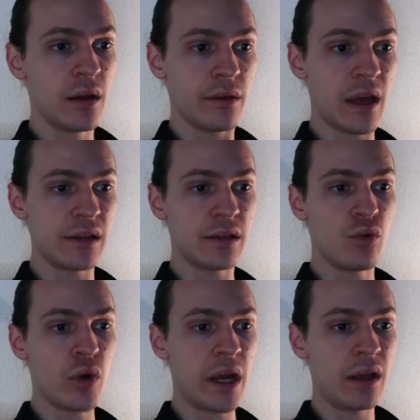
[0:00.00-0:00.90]
That's the
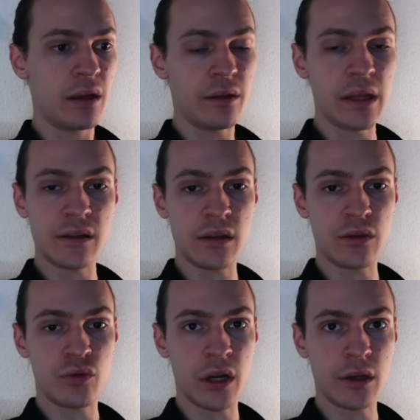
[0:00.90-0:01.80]
way, that's the
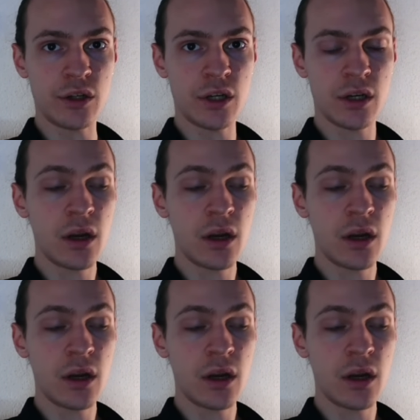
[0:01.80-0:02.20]
strategy.